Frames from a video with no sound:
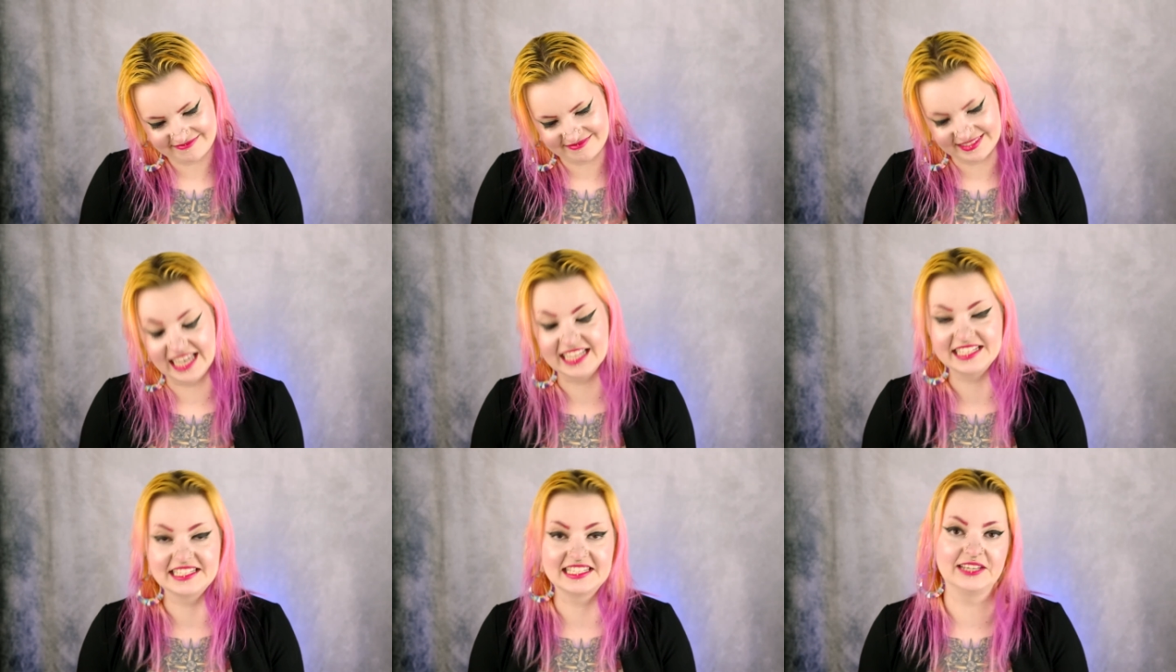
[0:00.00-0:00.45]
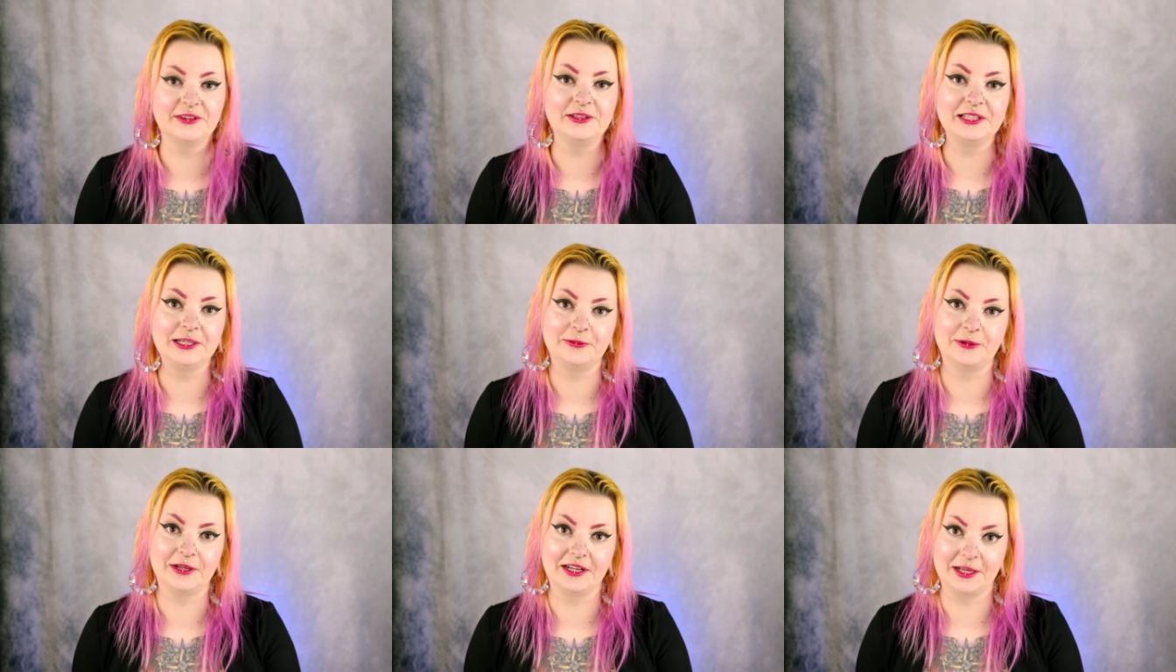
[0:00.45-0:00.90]
yeah, it's the only
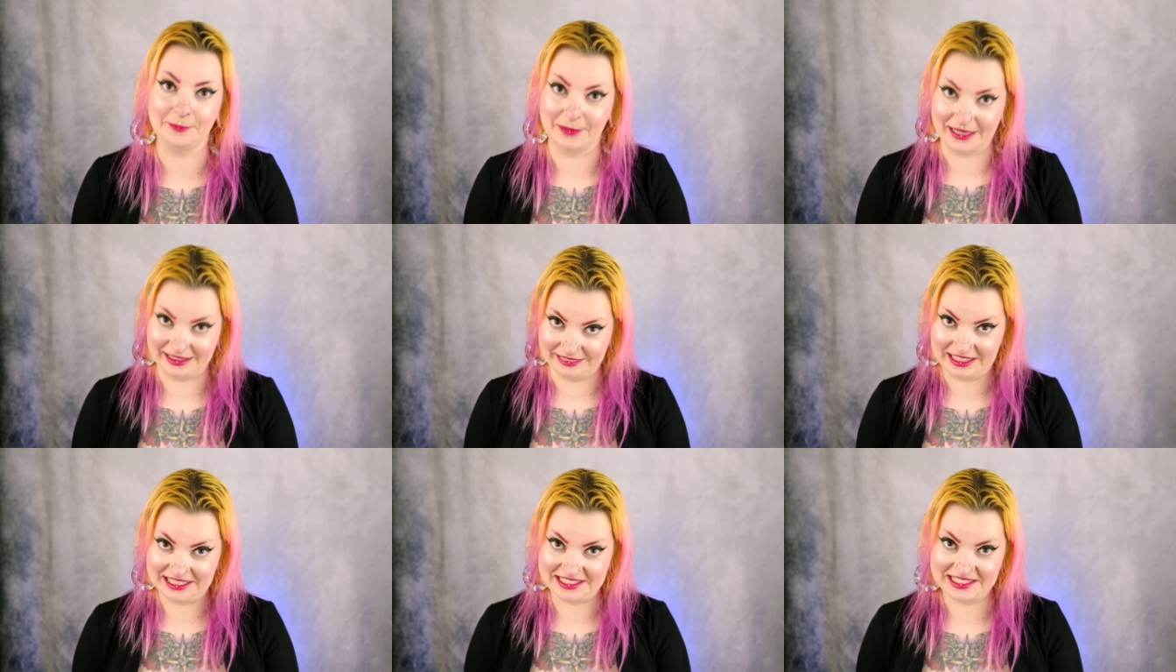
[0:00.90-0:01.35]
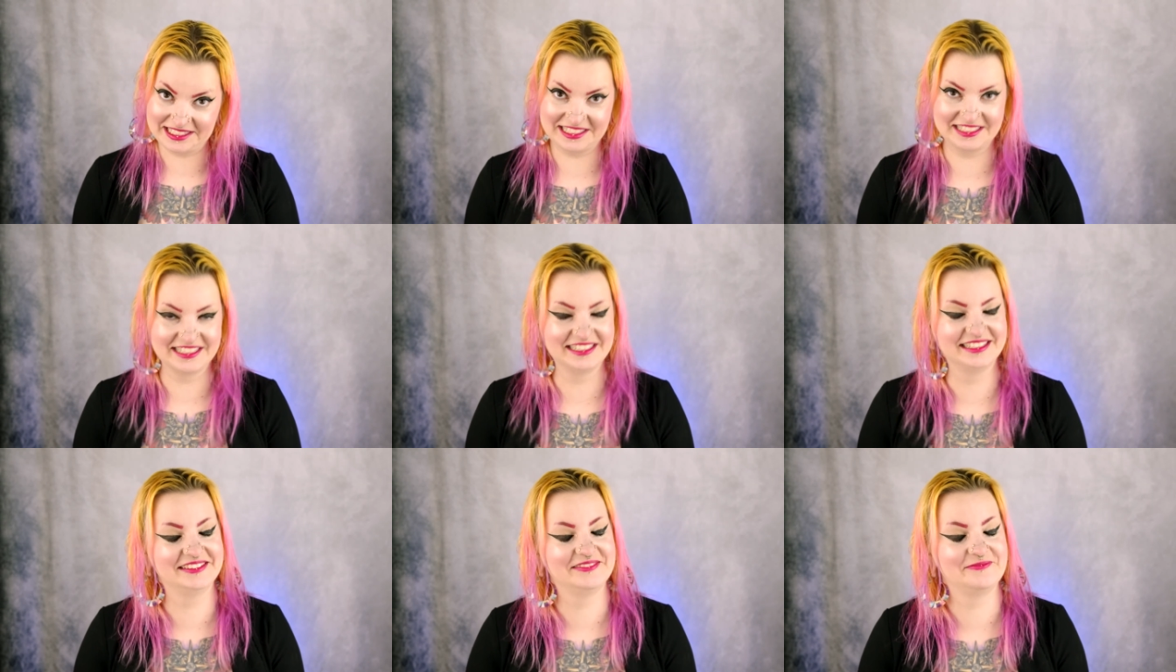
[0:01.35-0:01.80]
one on my
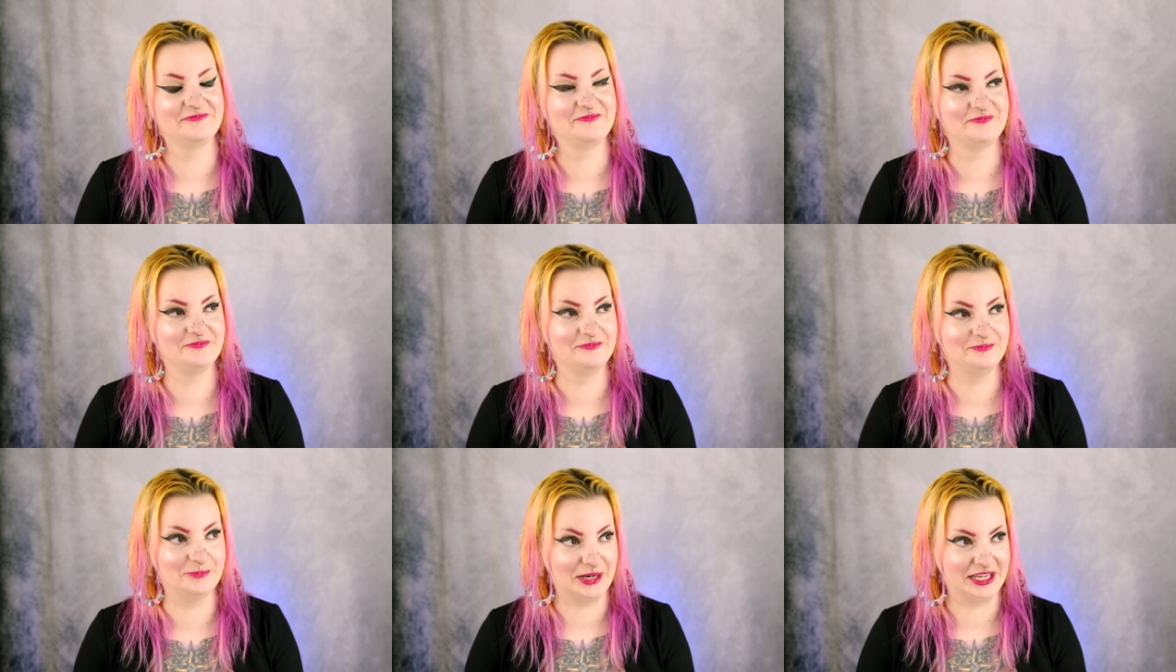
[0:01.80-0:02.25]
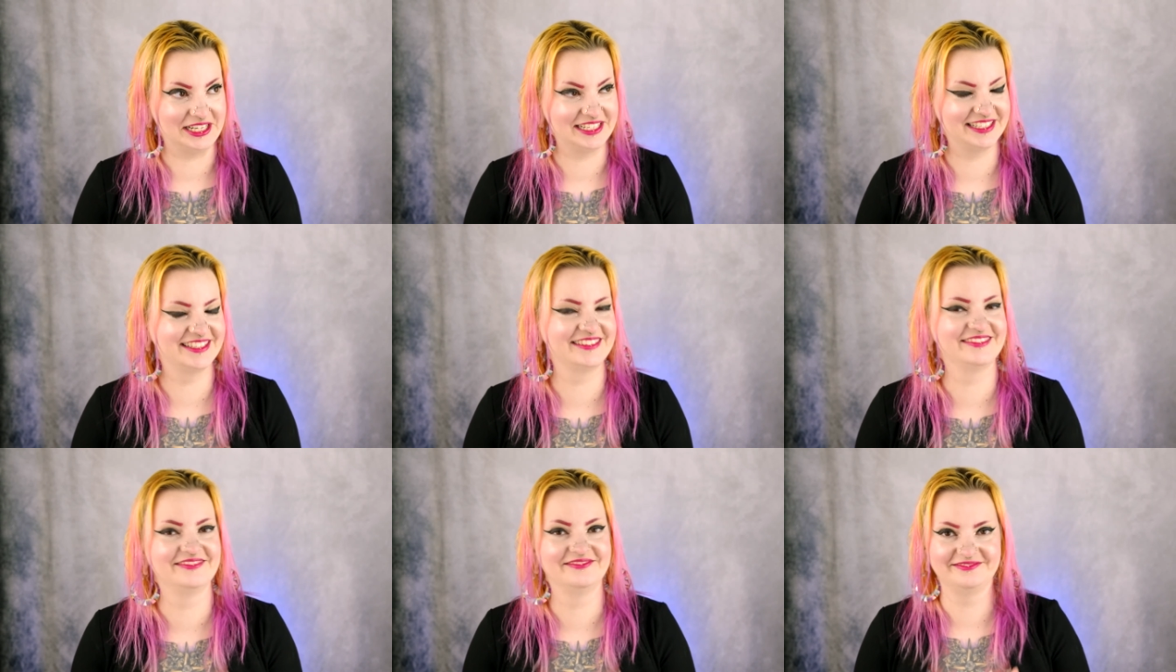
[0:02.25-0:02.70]
list. But